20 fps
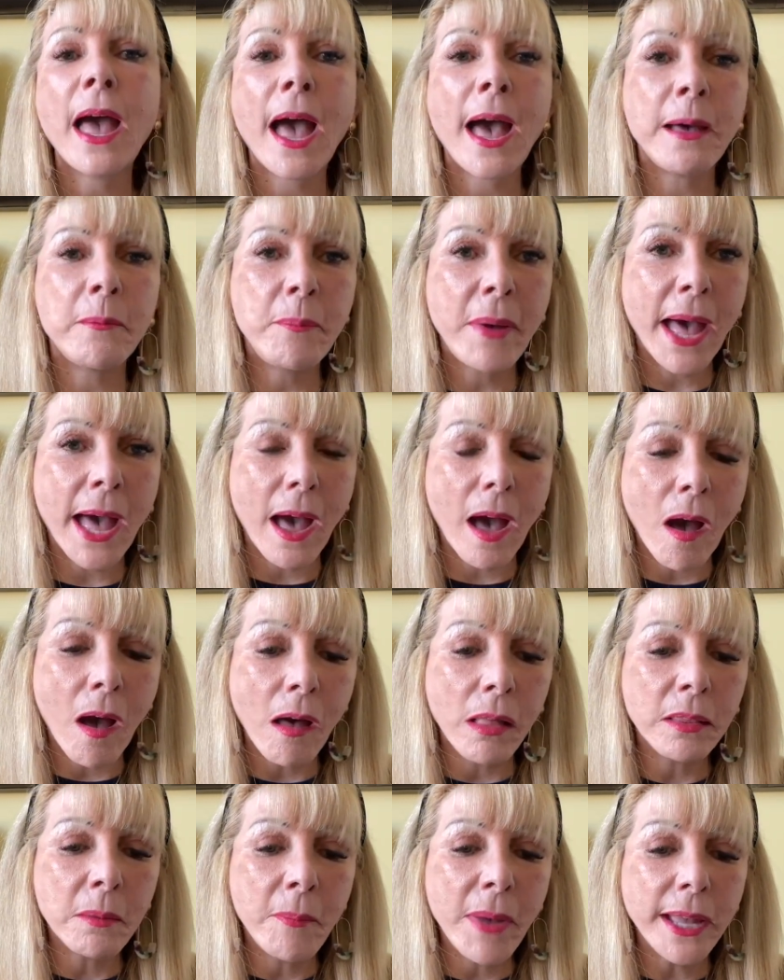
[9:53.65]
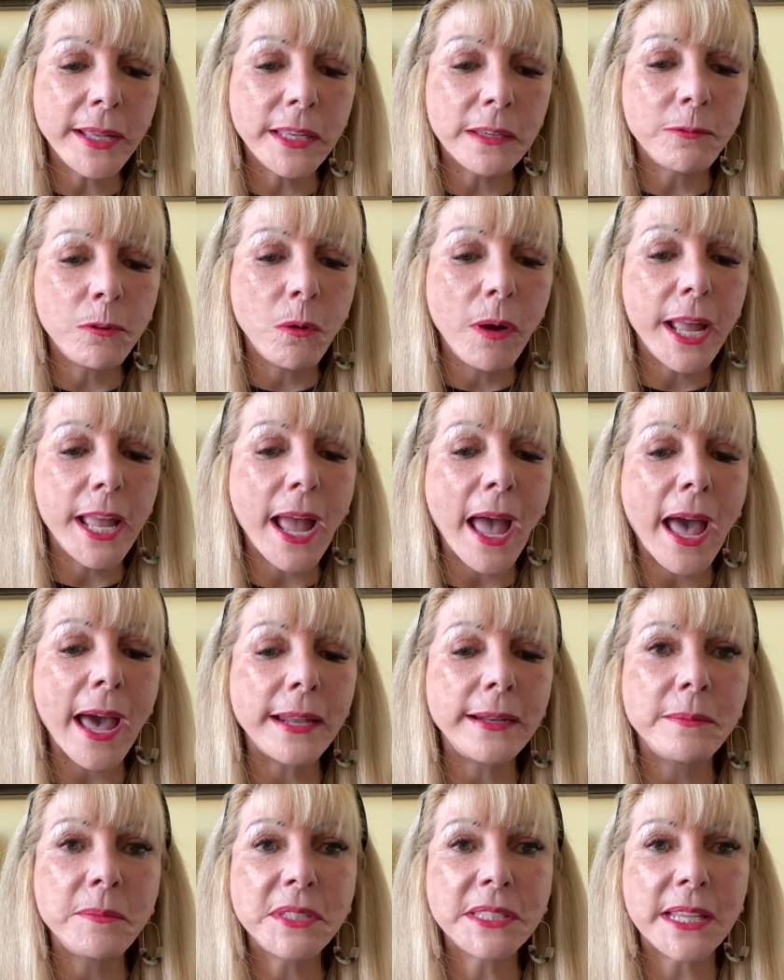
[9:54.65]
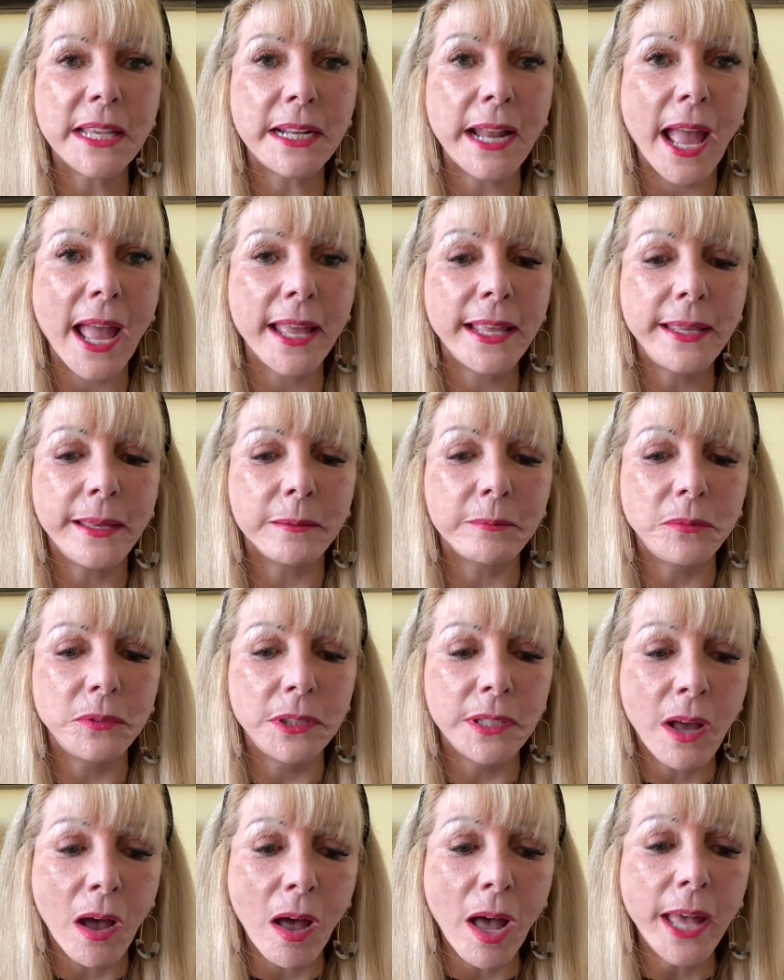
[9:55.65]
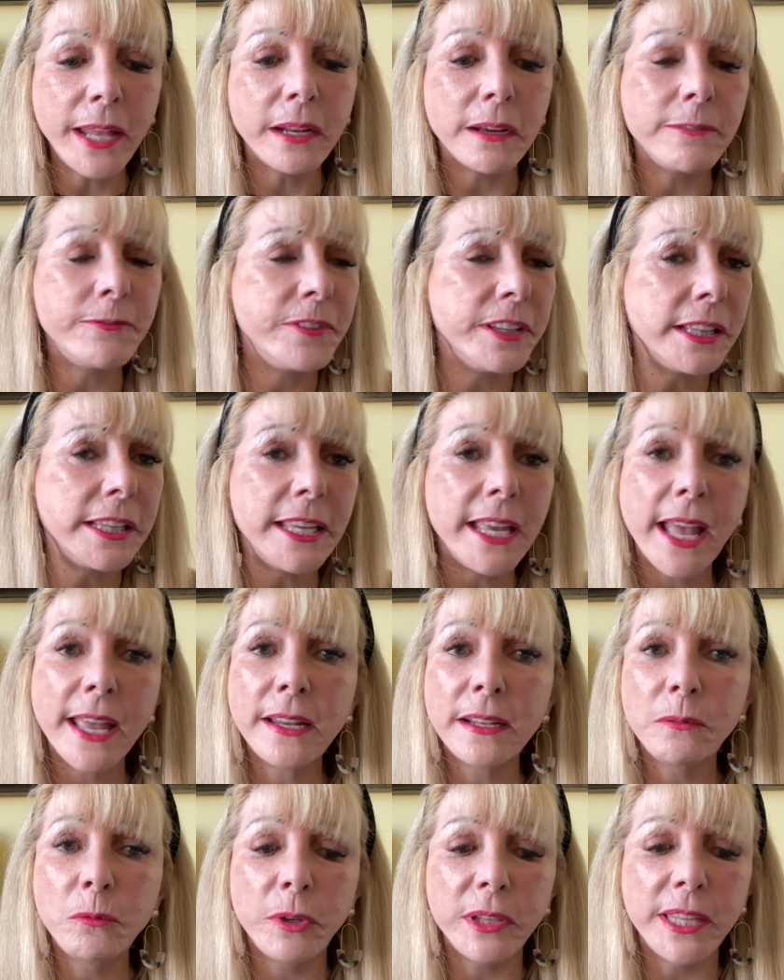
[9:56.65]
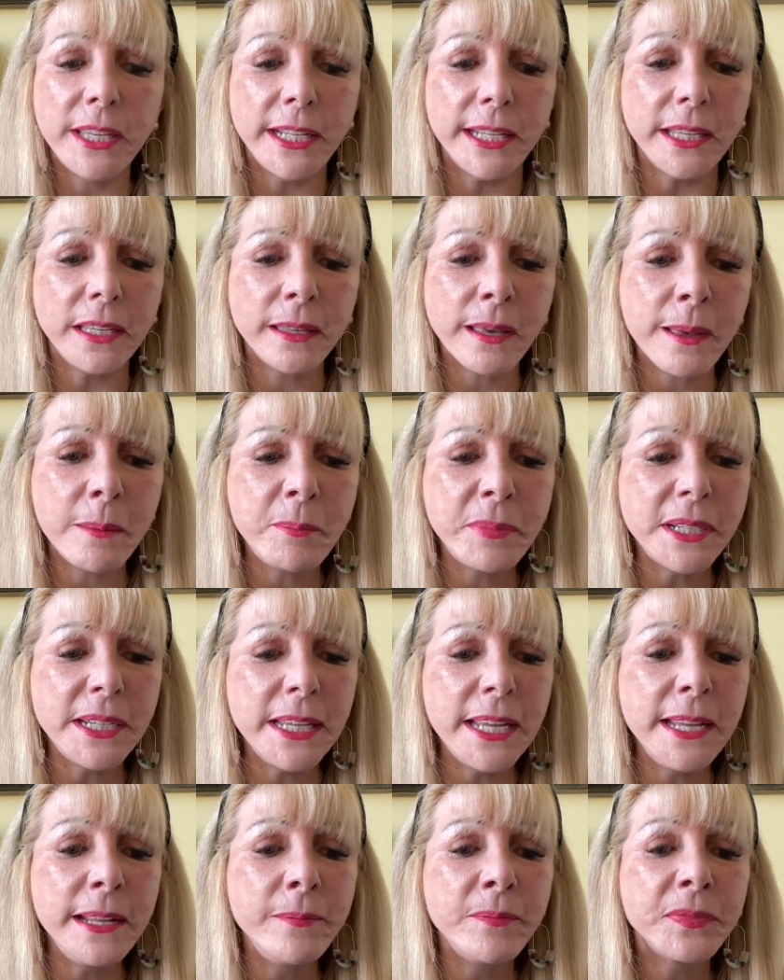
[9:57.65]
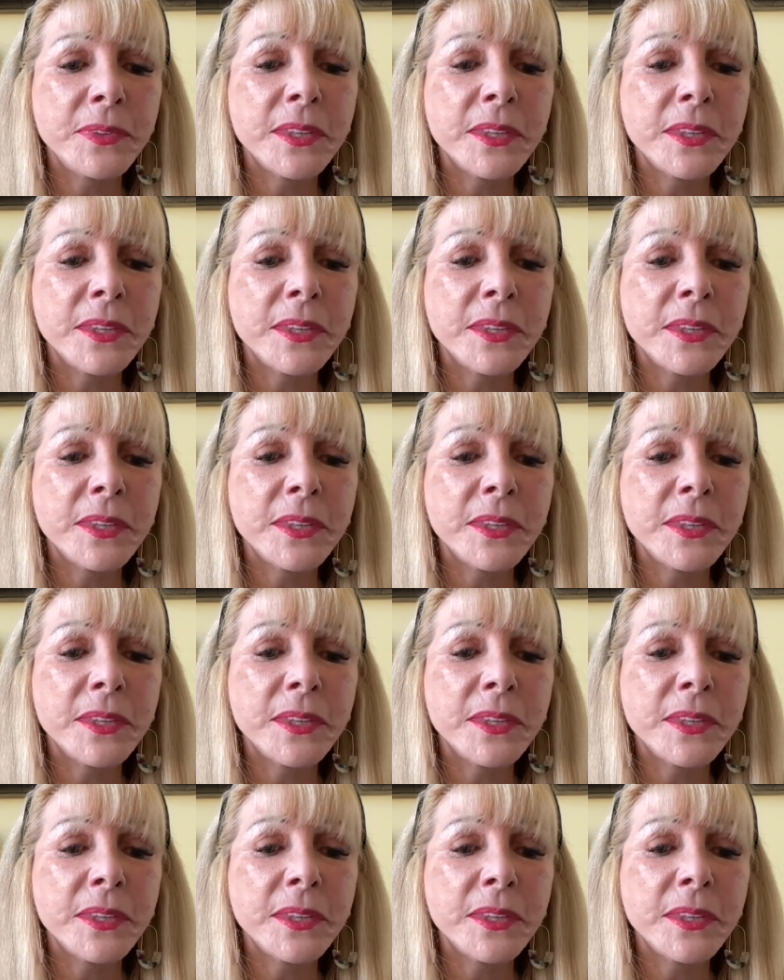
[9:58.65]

I buy all of my giveaway items, and I am not affiliated with any company.